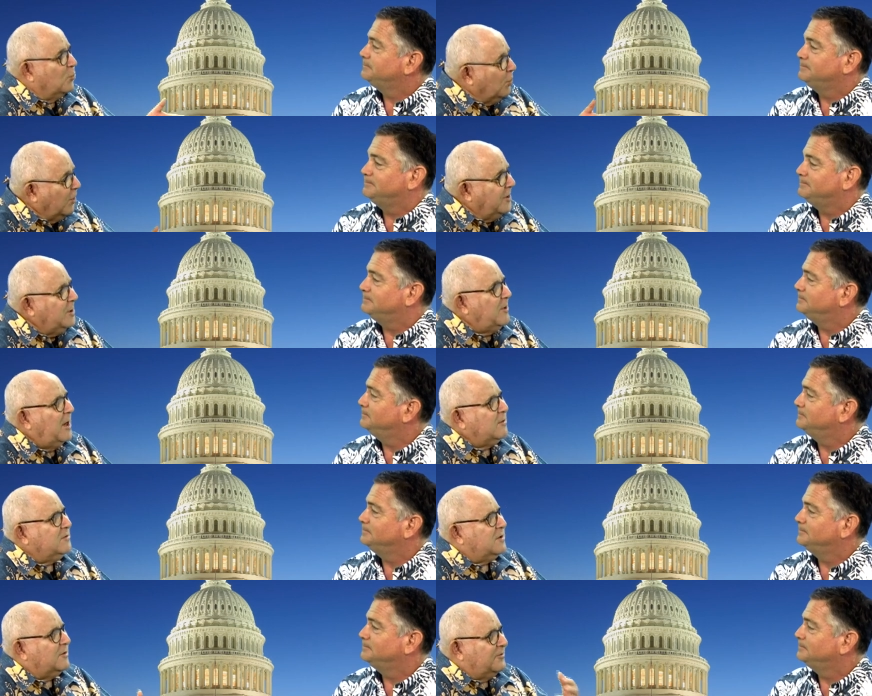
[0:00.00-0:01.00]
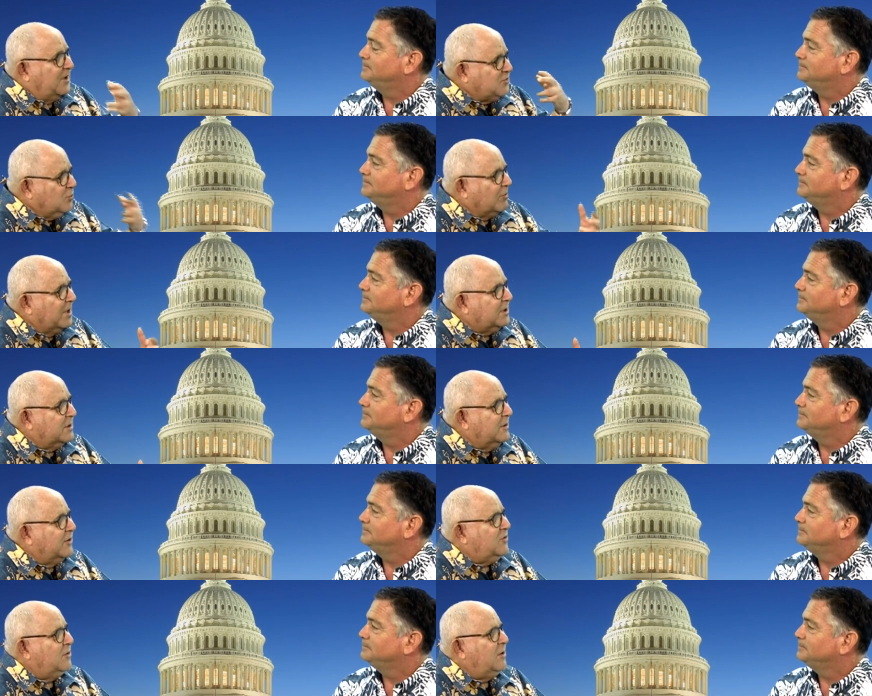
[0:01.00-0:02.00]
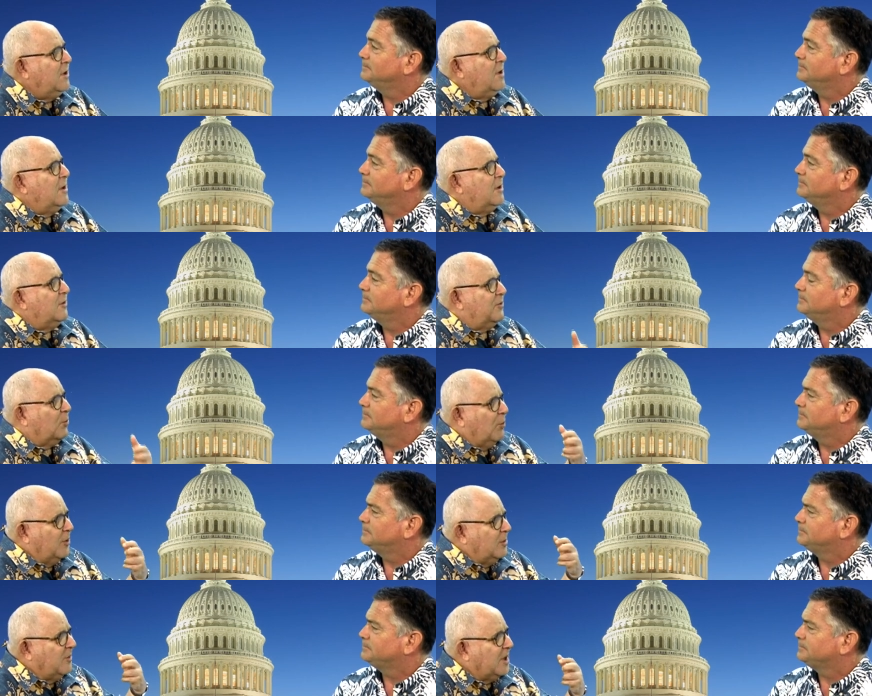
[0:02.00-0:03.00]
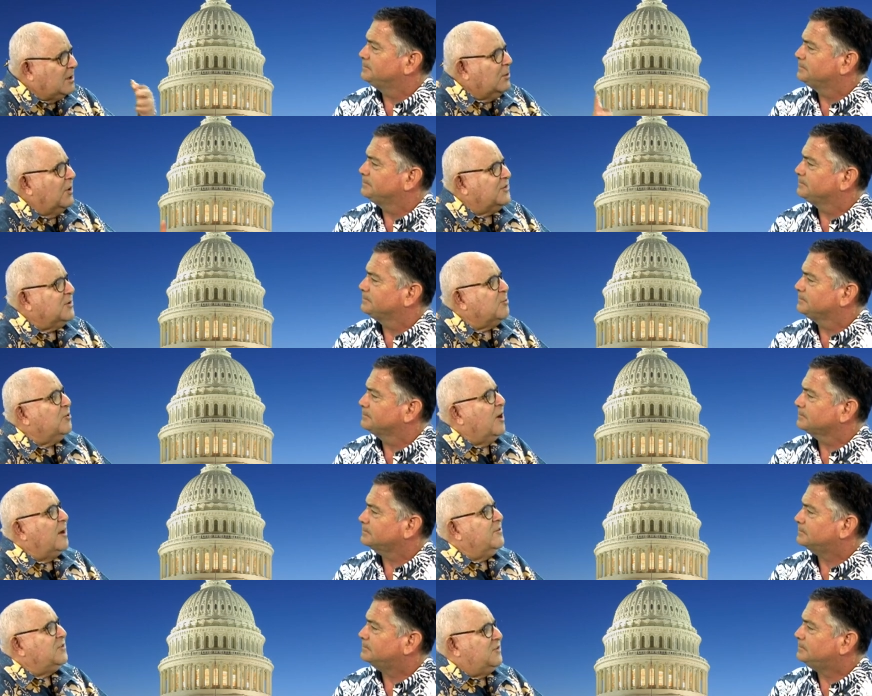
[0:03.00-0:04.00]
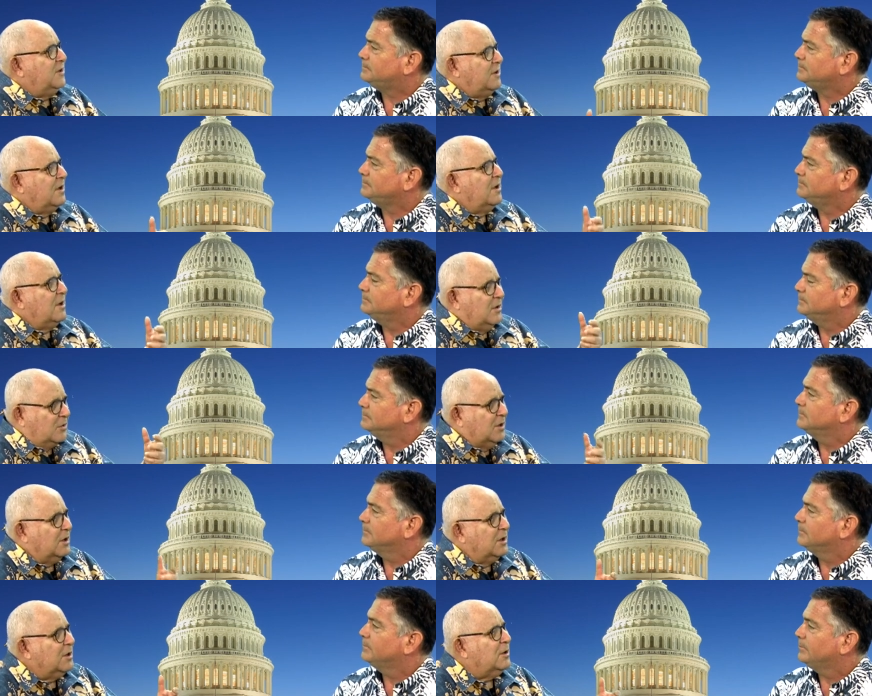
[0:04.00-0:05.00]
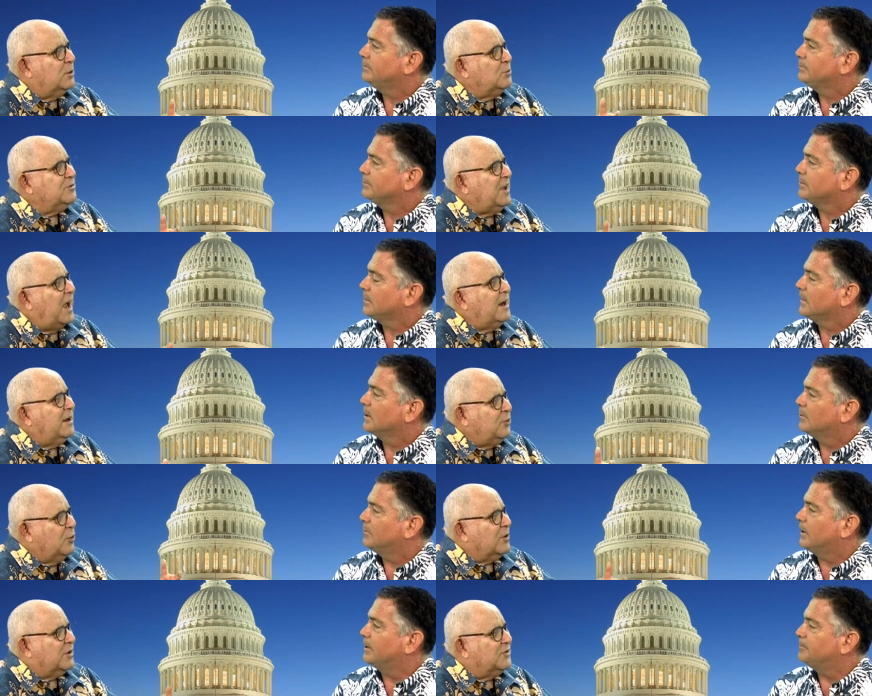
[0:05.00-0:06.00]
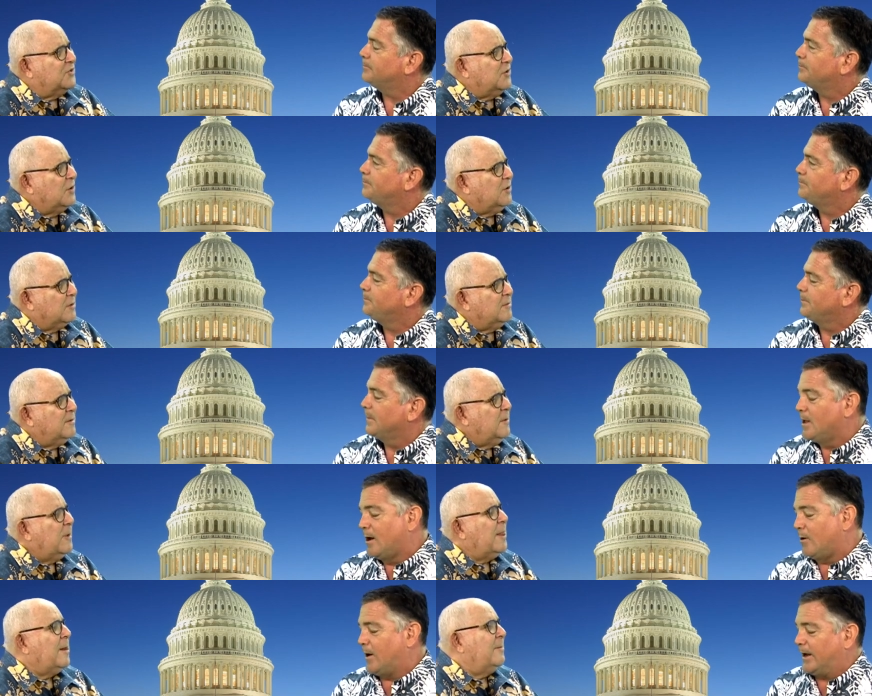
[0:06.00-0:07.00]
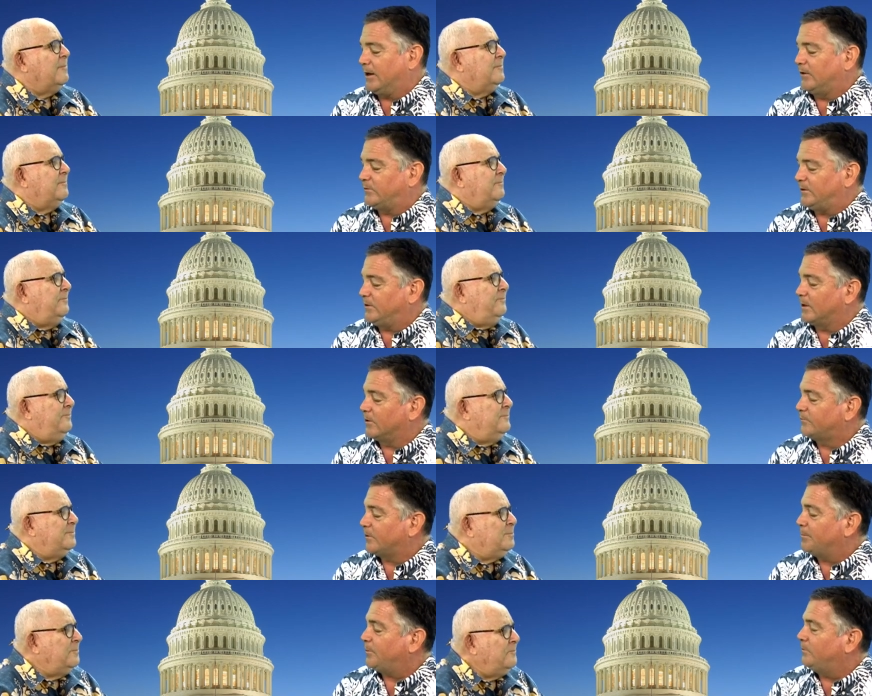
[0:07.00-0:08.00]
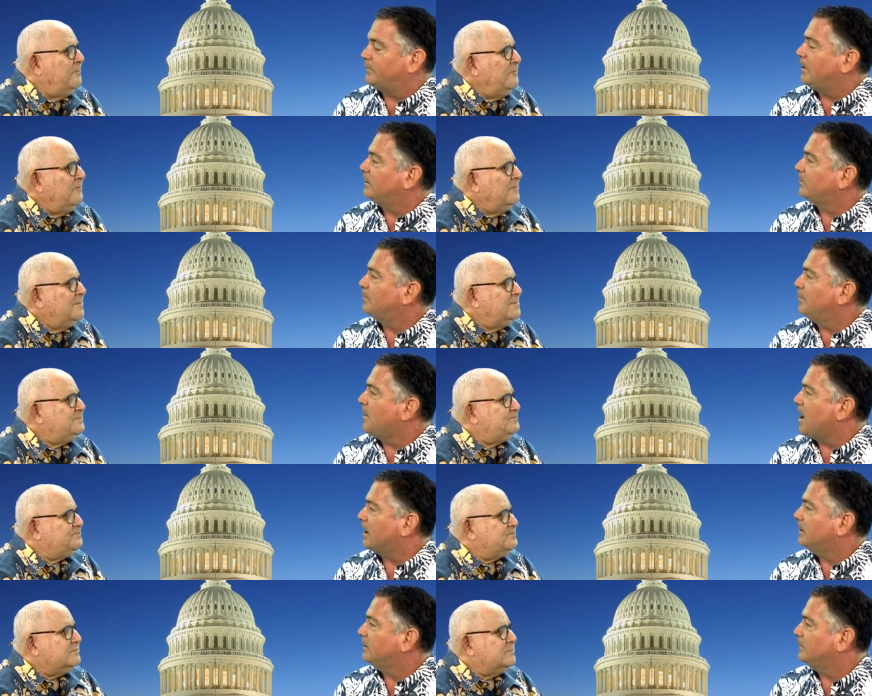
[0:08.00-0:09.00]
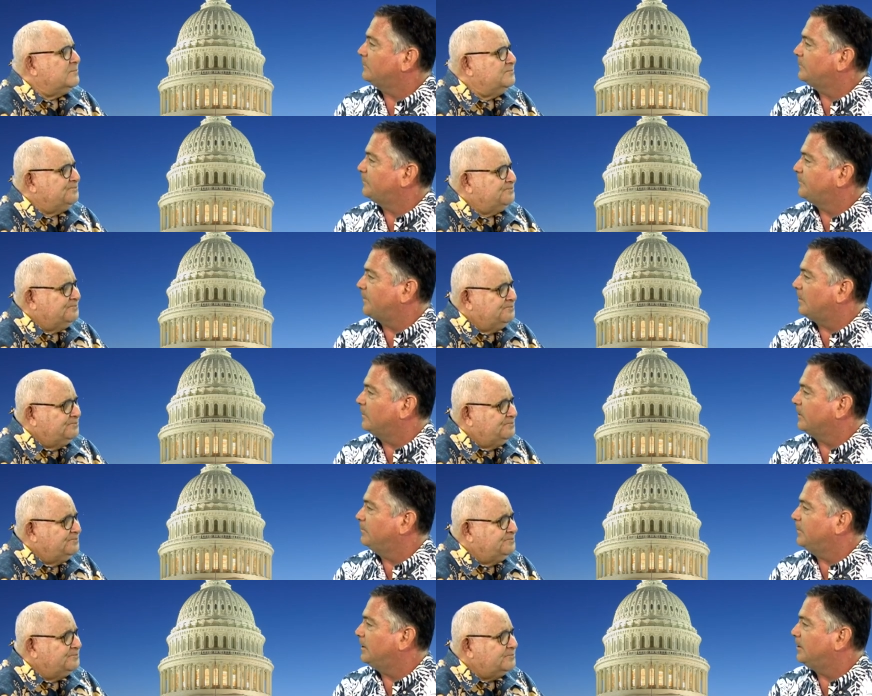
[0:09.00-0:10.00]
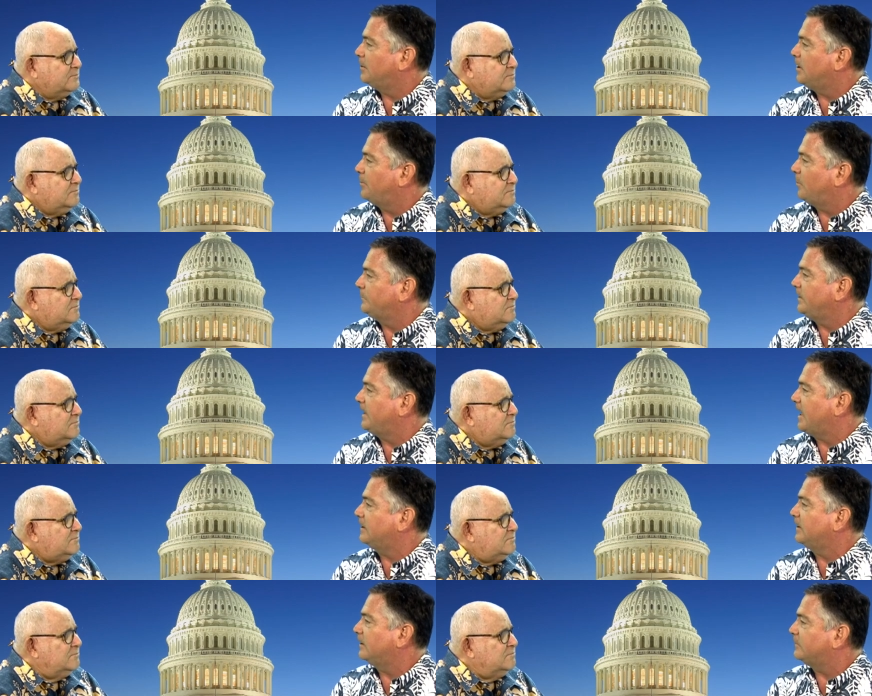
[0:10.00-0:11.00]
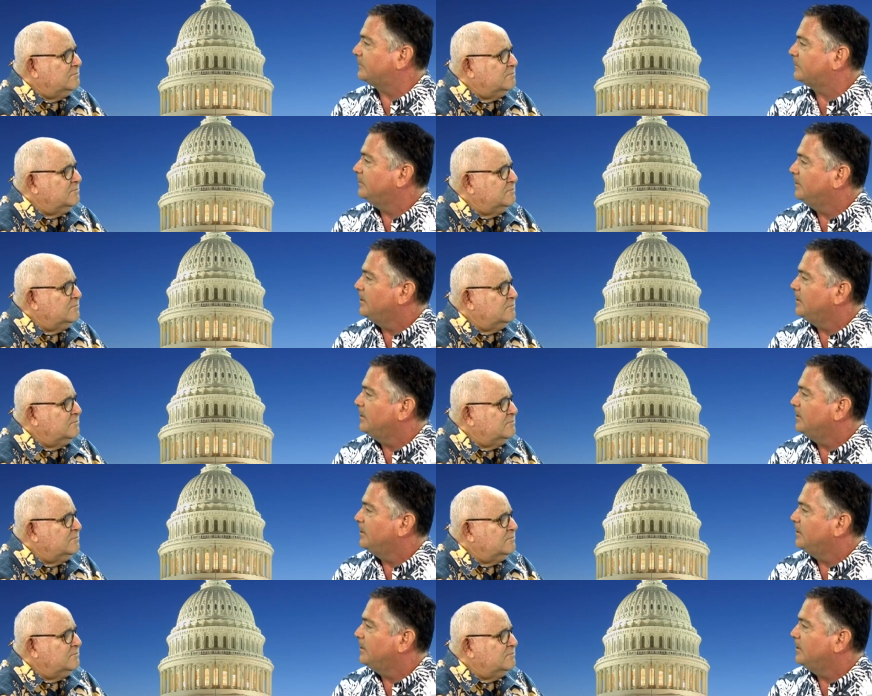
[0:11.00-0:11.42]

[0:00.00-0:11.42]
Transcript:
Speaker 1: you're worried about facial recognition, if you're worried about a loss of privacy, you can include that in your
Speaker 2: concern. Well, I could just see Donald Trump using it to mock his fellow opposing candidates,